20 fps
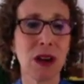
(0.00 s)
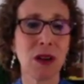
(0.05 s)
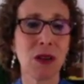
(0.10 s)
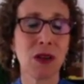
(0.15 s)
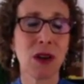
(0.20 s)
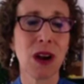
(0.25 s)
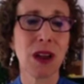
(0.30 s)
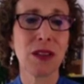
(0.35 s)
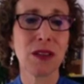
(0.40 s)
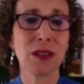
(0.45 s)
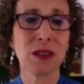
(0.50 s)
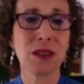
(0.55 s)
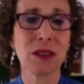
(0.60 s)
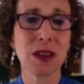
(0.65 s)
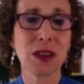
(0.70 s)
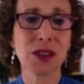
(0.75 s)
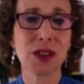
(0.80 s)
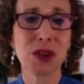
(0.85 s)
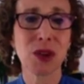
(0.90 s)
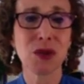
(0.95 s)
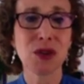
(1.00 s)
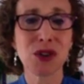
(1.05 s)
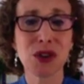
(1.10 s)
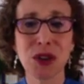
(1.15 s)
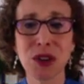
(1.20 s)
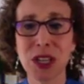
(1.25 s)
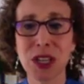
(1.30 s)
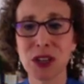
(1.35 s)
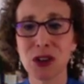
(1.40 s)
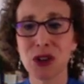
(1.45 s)
or other uh, social
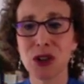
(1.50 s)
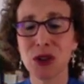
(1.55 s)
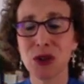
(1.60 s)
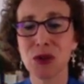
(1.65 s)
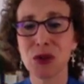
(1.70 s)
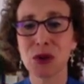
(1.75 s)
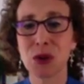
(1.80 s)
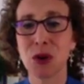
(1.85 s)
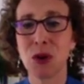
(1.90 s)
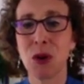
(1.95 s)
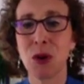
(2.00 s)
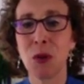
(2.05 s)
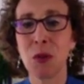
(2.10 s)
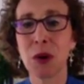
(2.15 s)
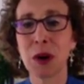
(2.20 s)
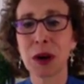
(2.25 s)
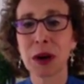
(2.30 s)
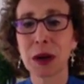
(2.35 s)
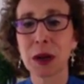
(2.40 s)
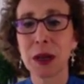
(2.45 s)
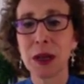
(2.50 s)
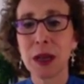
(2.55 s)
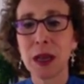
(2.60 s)
issues or homework.